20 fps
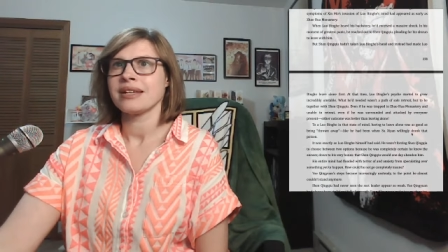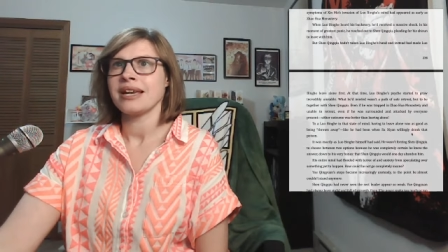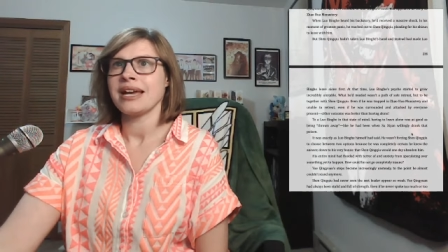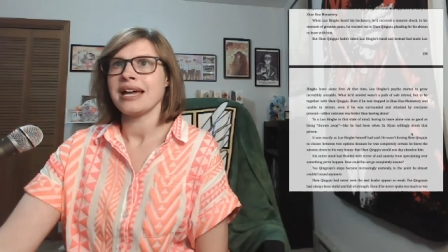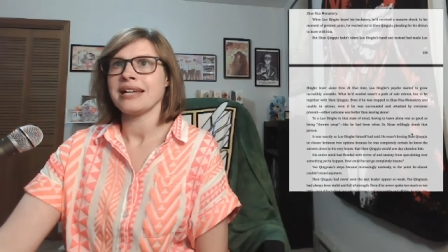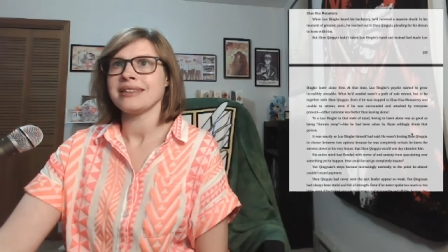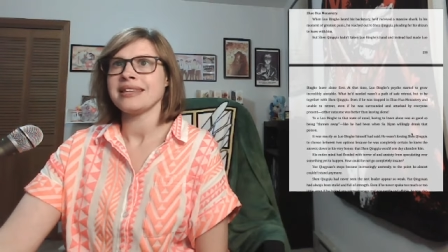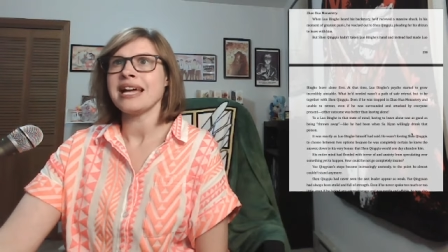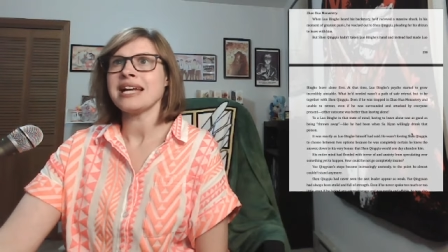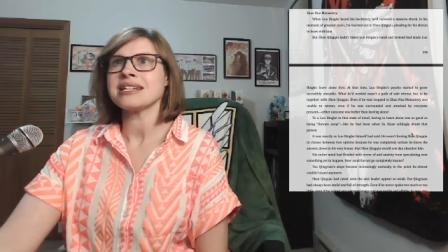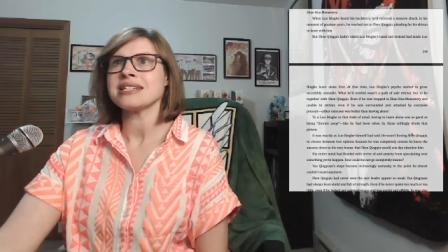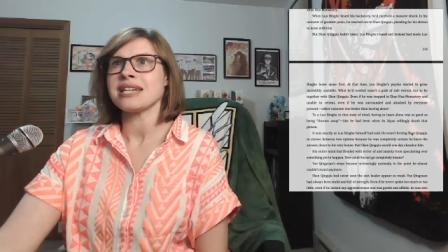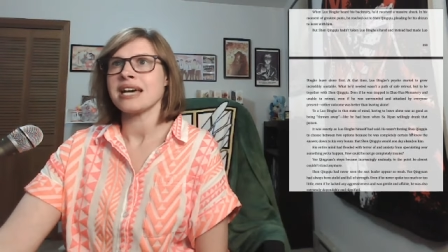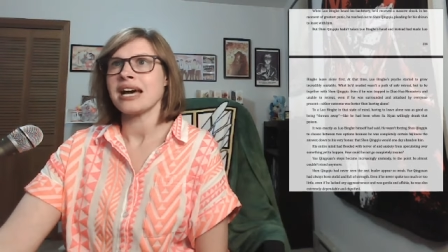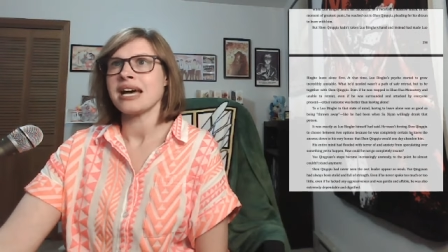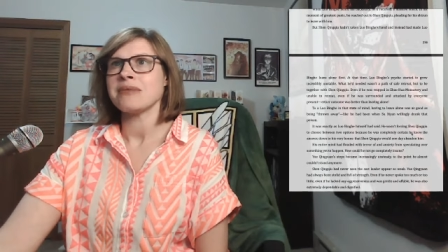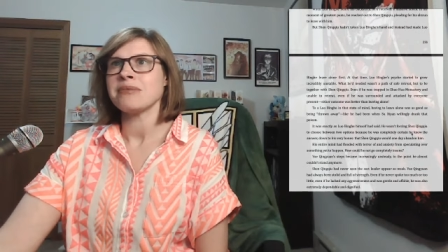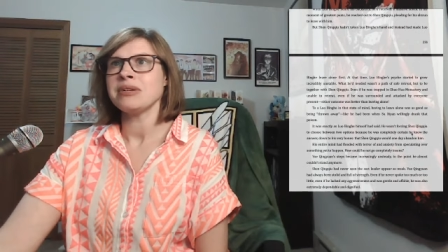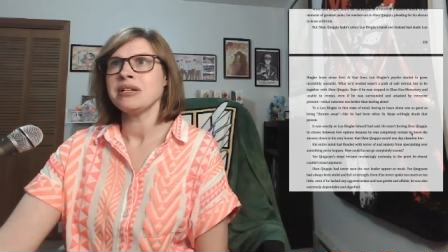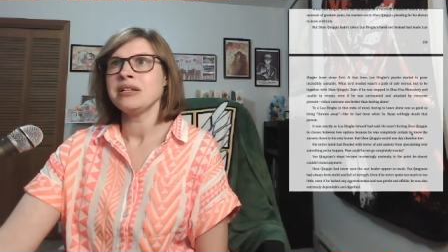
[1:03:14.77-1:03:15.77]
At that
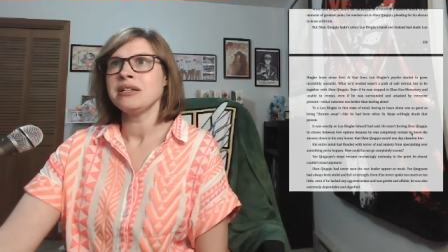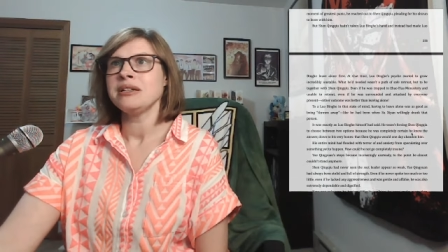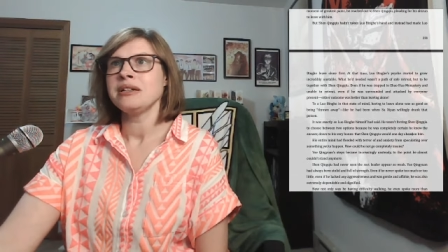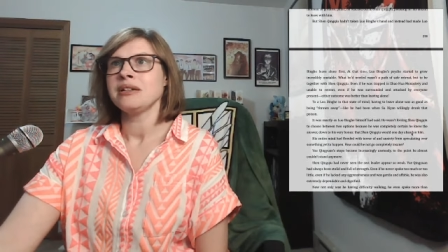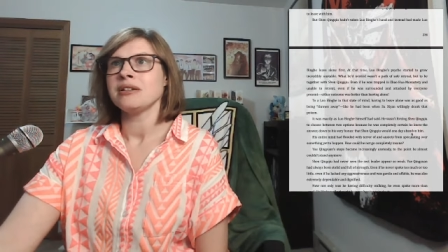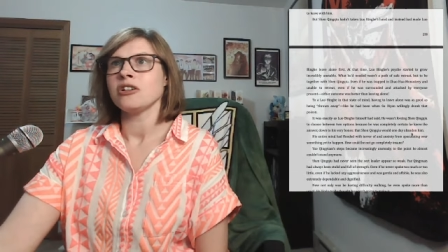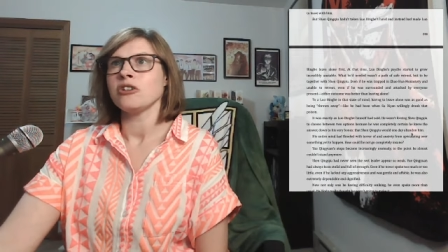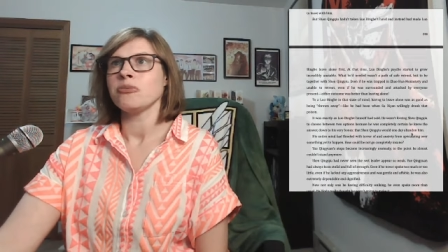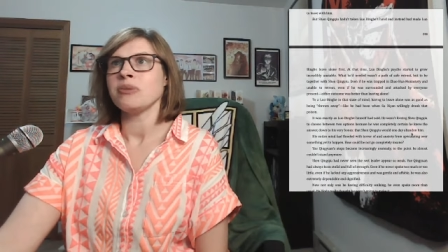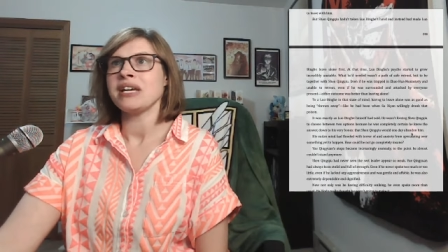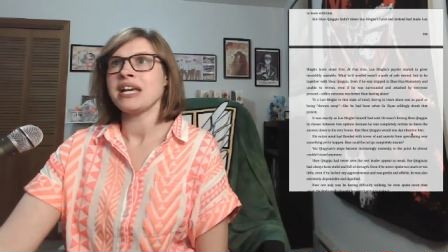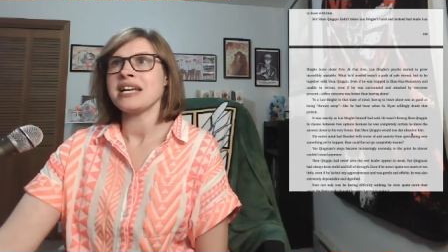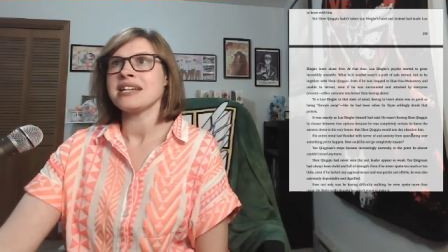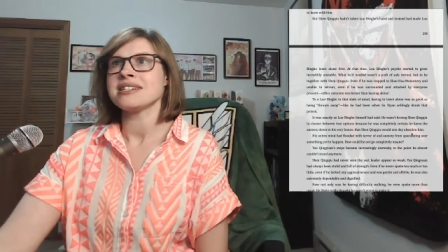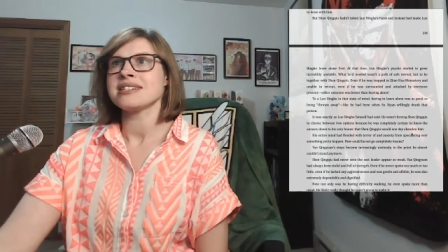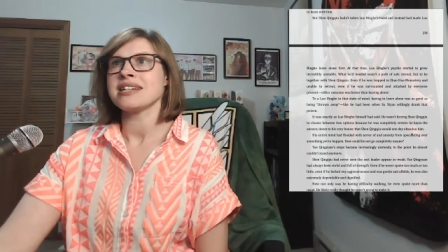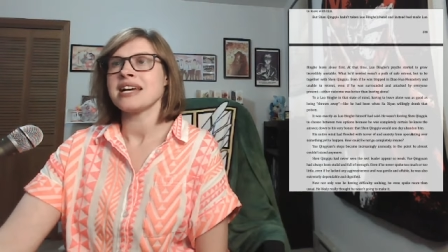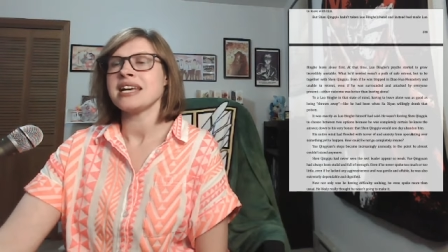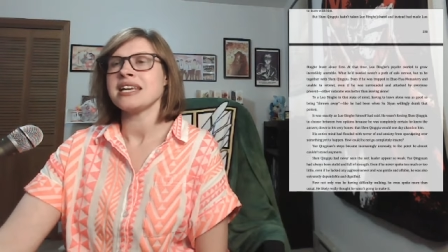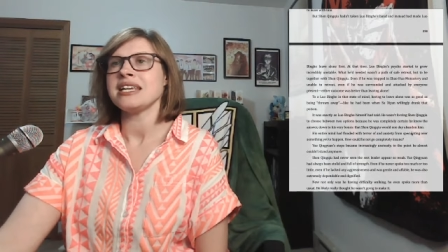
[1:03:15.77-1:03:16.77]
time, Lo Binghe's
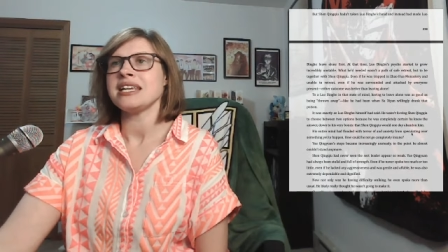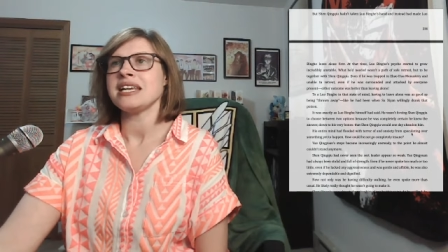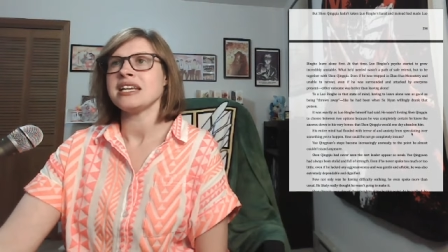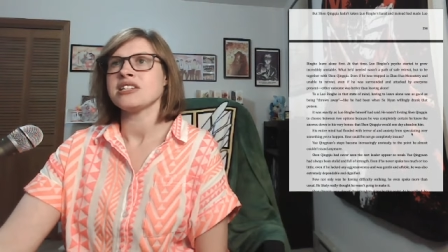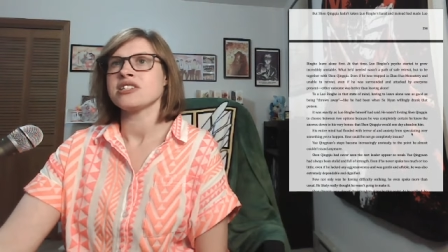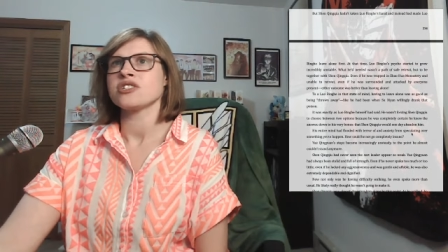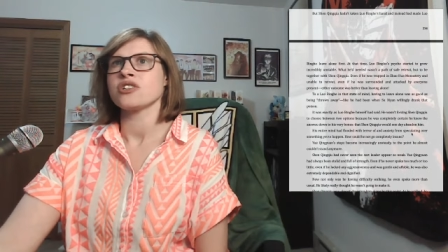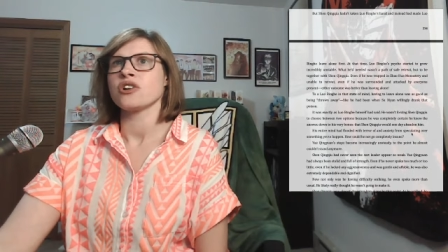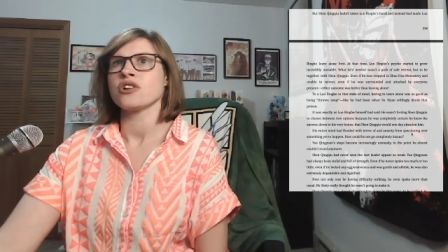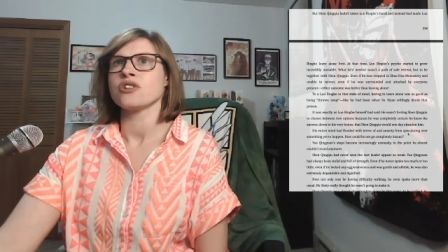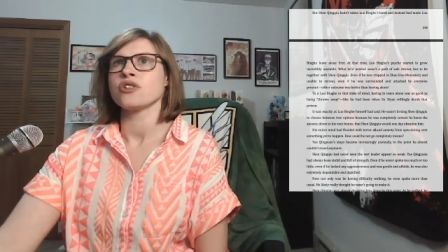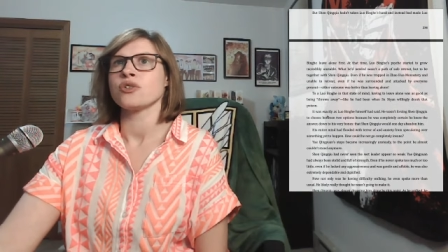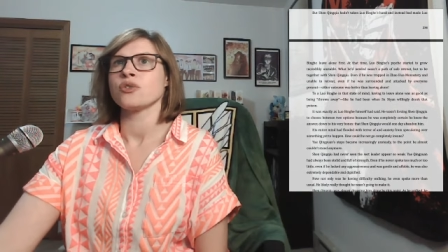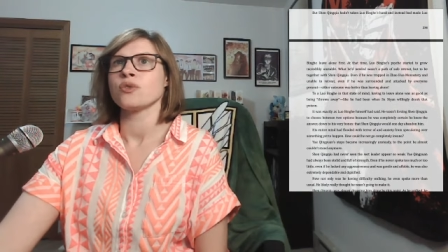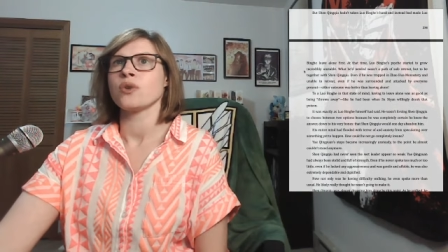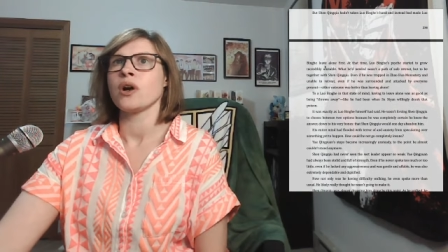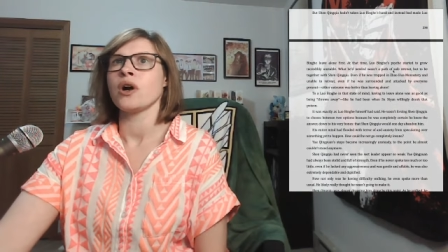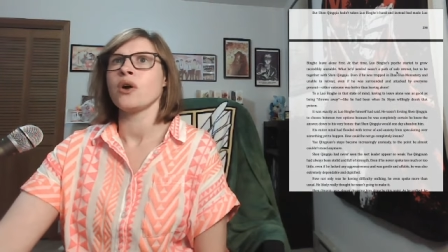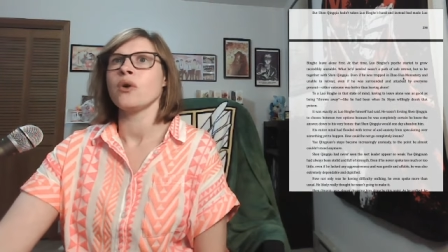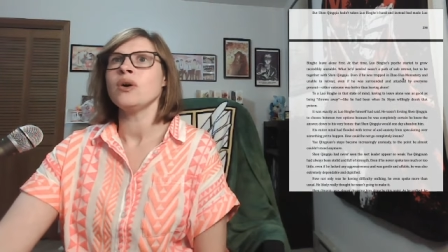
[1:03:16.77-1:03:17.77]
psyche had started to
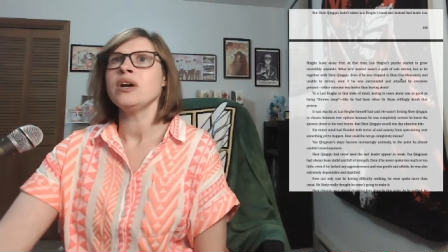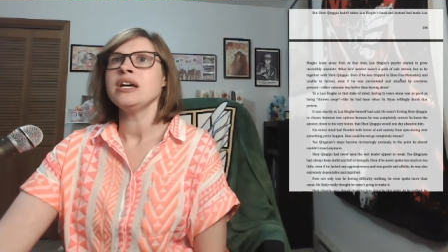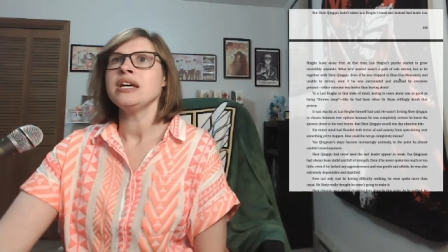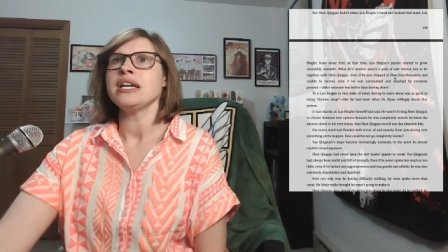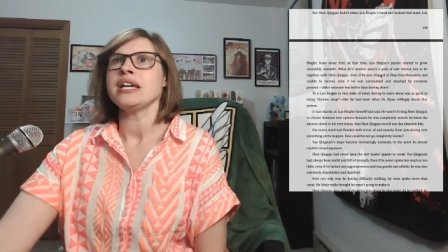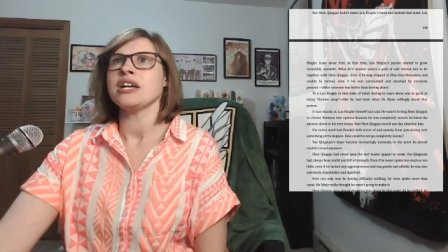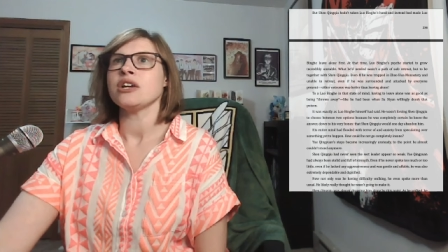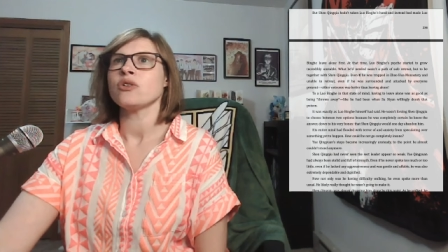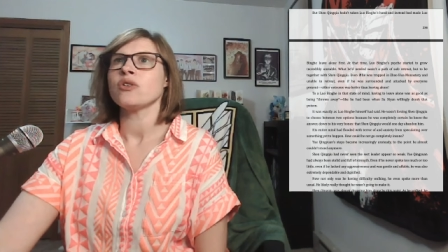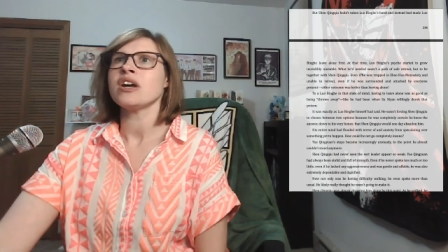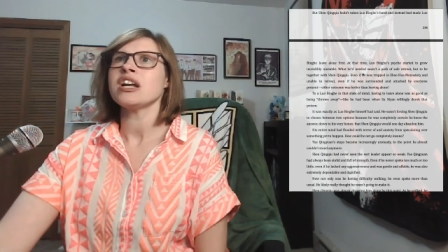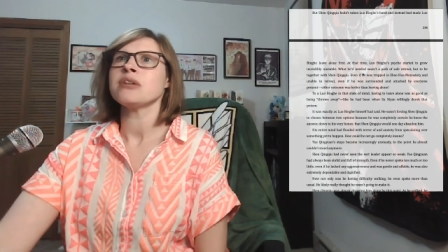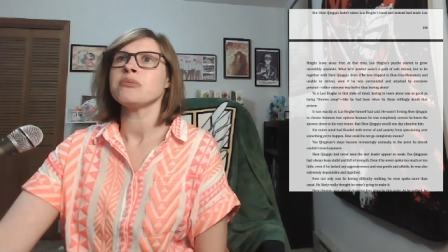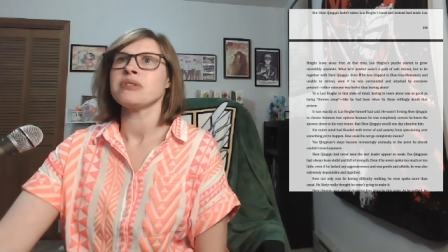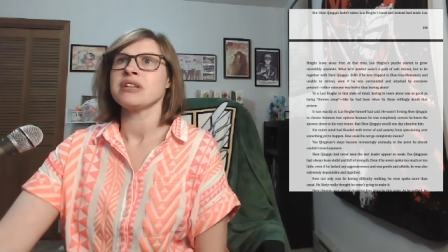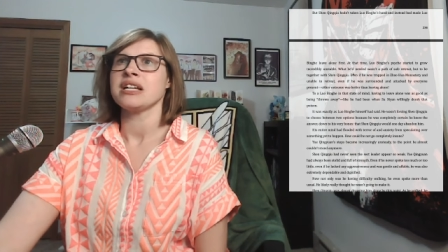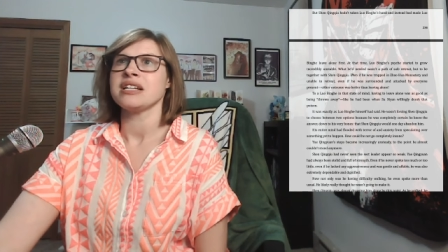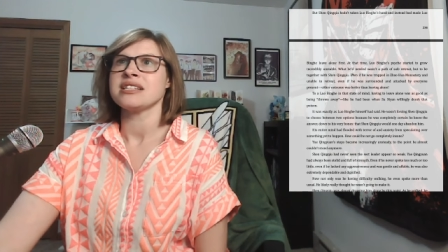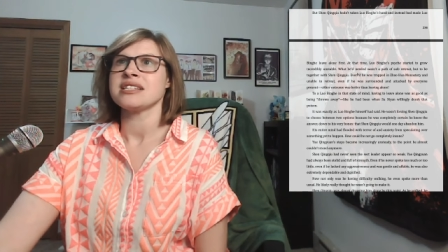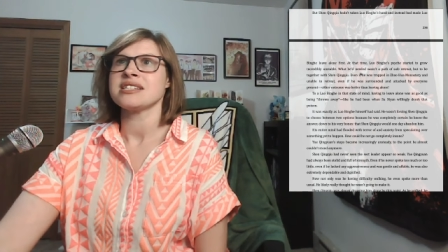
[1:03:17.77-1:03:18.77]
grow
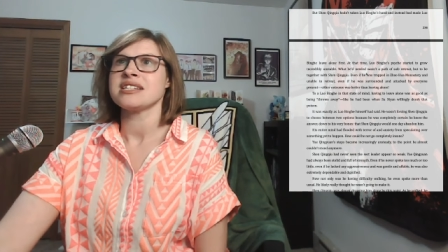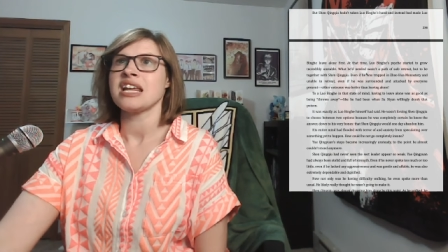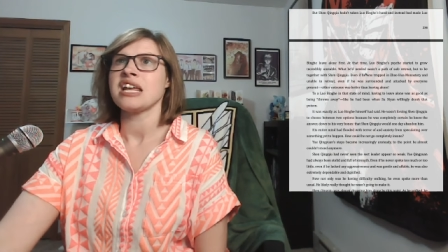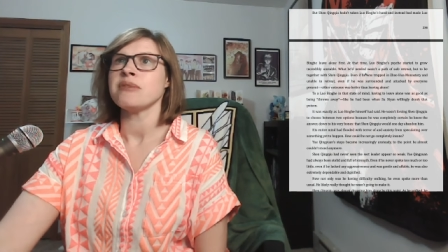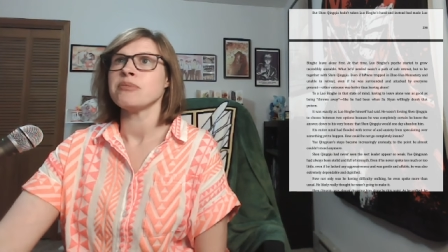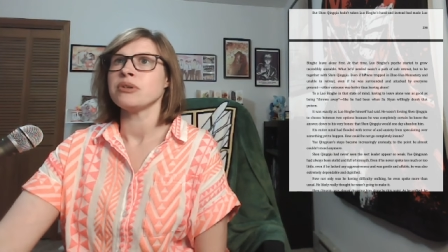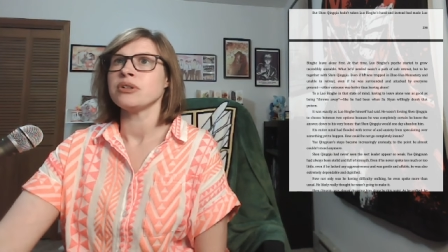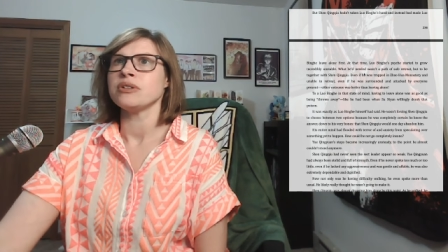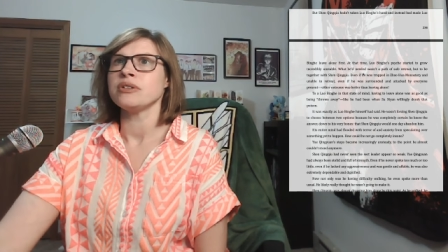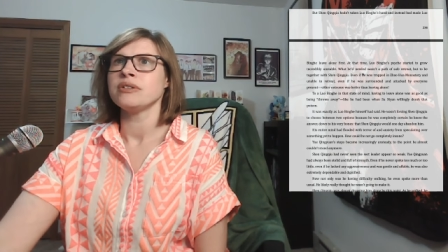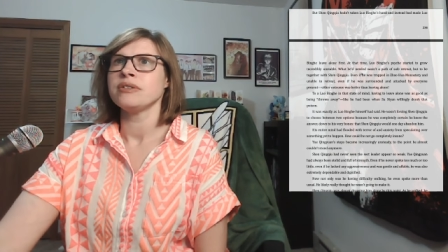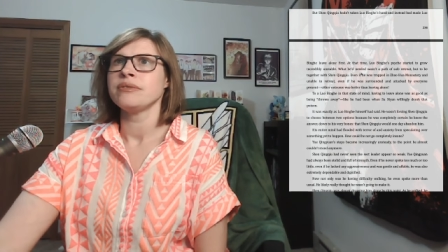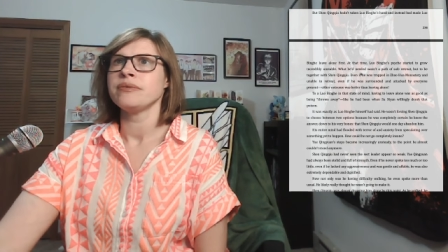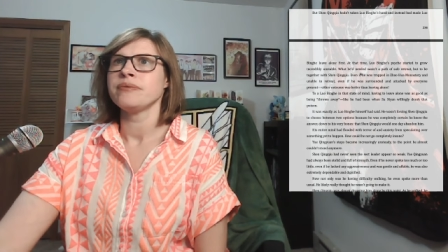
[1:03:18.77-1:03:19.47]
incredibly unstable.